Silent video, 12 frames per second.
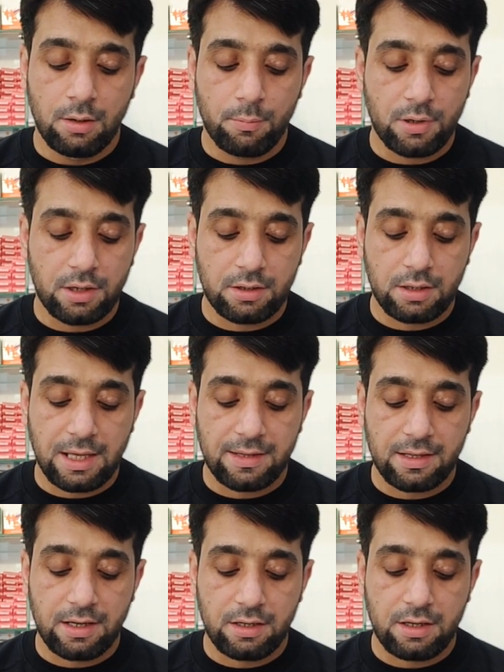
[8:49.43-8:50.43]
But
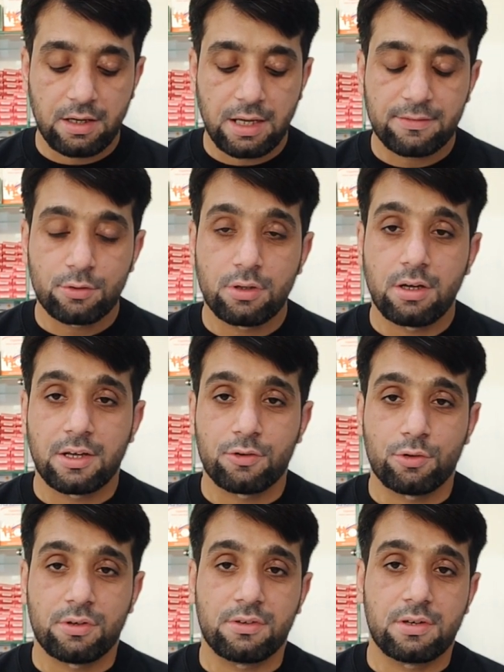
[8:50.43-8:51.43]
and as long
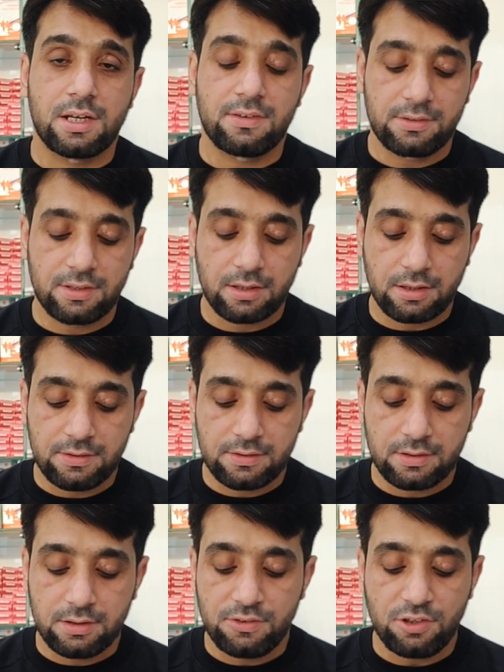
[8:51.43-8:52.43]
as its dressings are
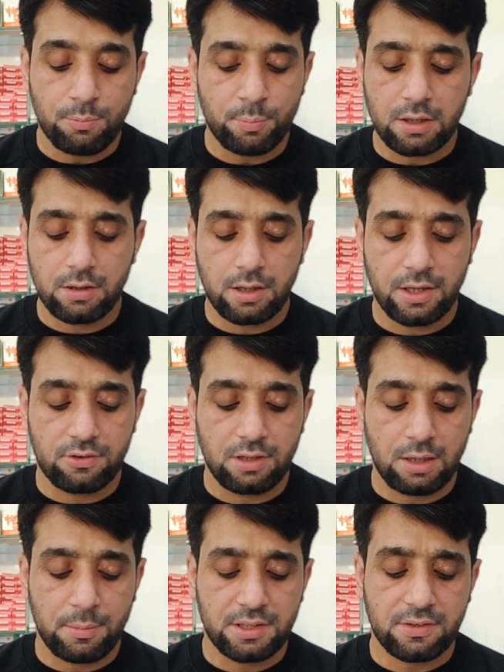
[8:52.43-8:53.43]
concerned, simple gauze
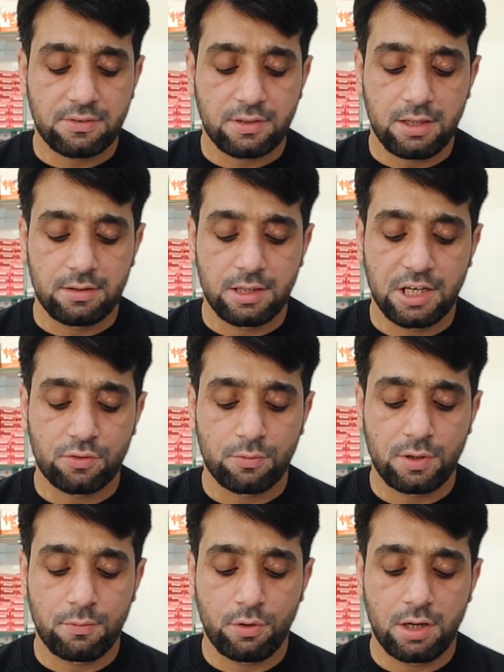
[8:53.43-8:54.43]
damage the skin. That's
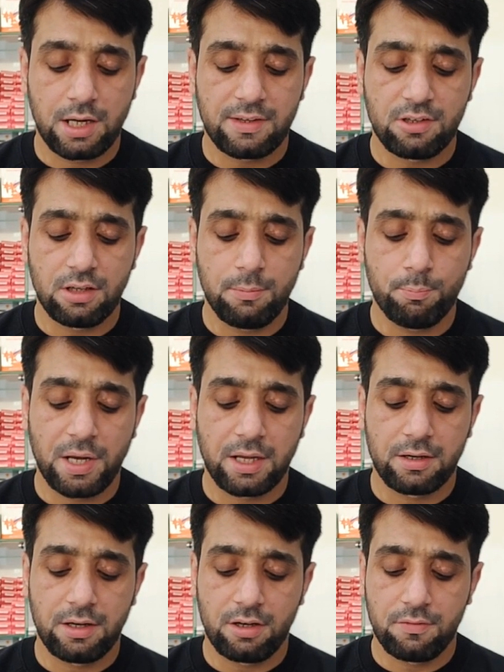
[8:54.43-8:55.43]
why dressing
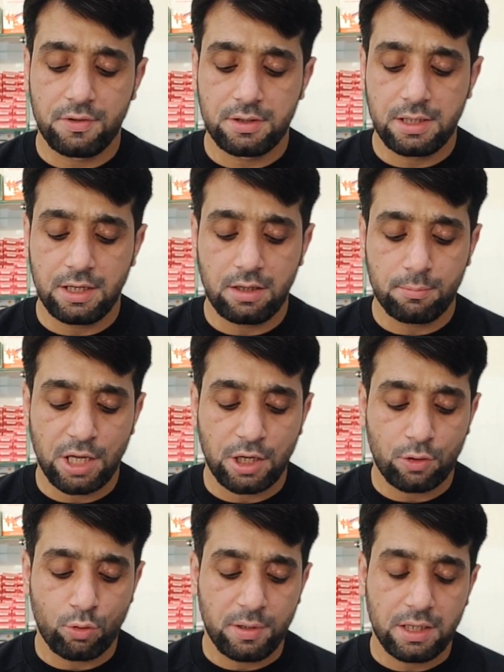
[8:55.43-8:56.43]
impregnated with the
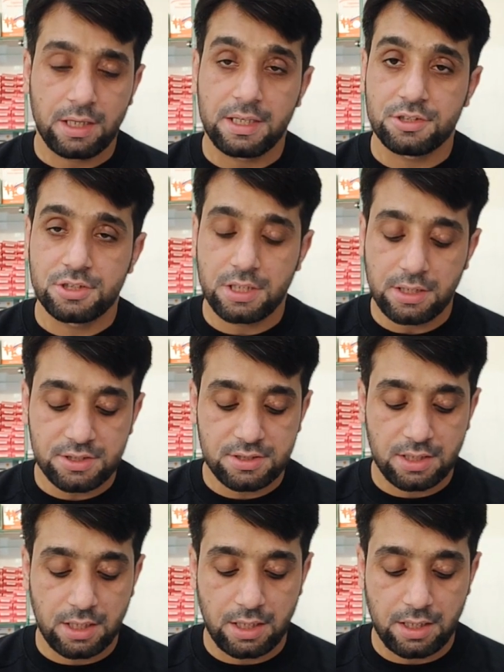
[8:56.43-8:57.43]
antimicrobial
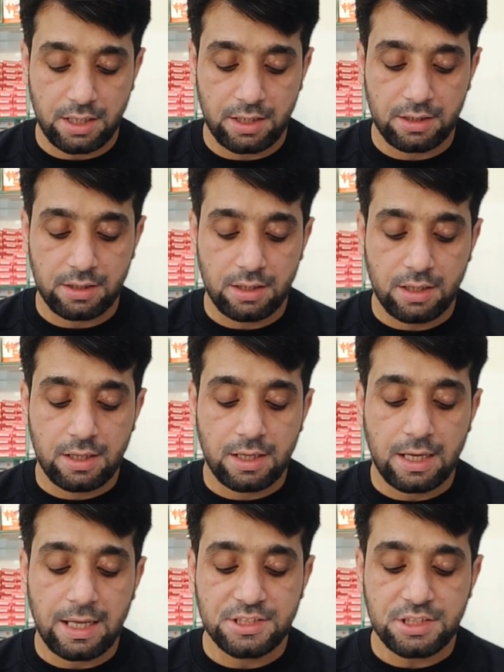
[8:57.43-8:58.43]
agents and
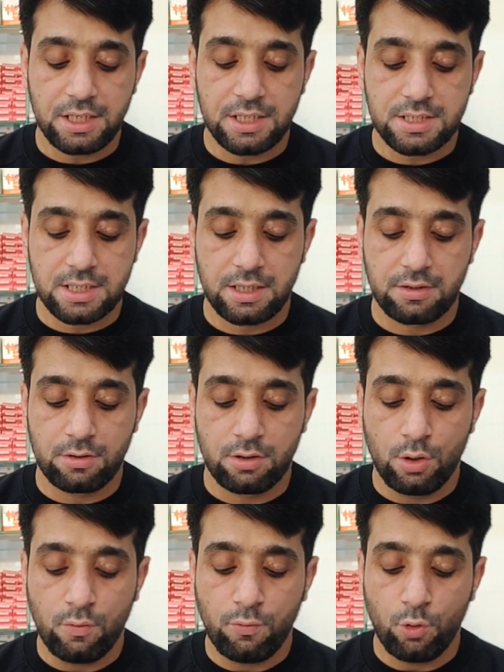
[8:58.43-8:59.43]
alginate and
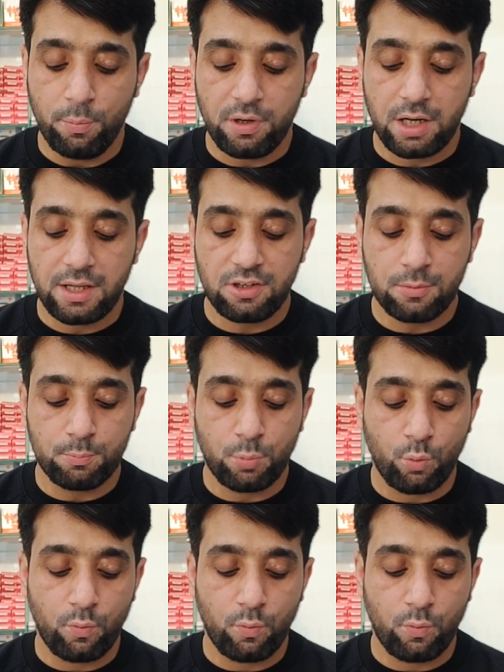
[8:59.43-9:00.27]
foam dressing